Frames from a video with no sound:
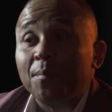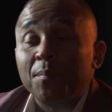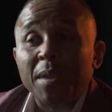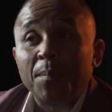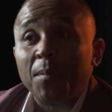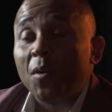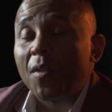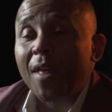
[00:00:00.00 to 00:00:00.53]

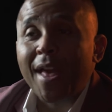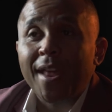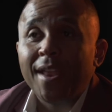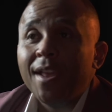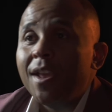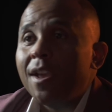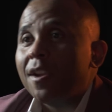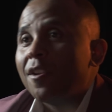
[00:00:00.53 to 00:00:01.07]
people that
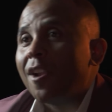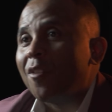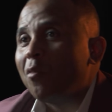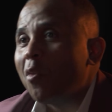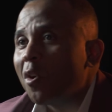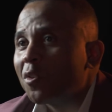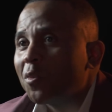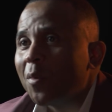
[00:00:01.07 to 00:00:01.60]
I've
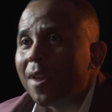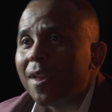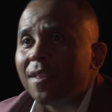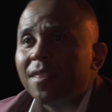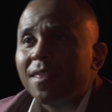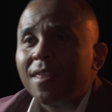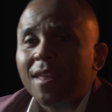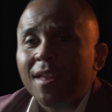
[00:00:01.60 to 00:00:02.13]
worked
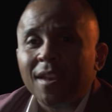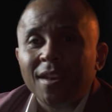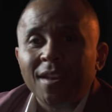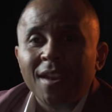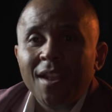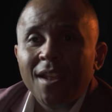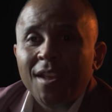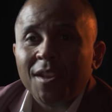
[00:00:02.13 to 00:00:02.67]
with and
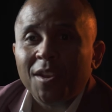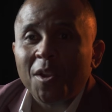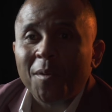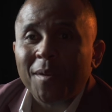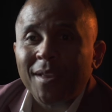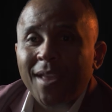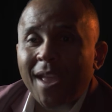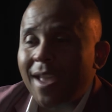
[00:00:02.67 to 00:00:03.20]

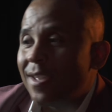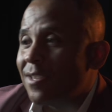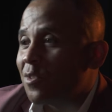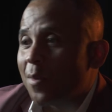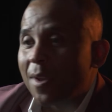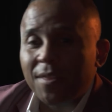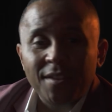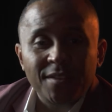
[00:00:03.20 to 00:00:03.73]
engaged
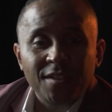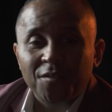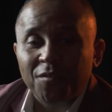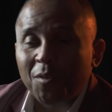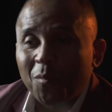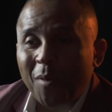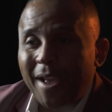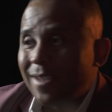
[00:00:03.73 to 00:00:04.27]
with in
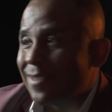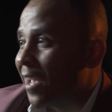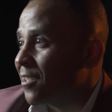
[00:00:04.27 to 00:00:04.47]
different ways.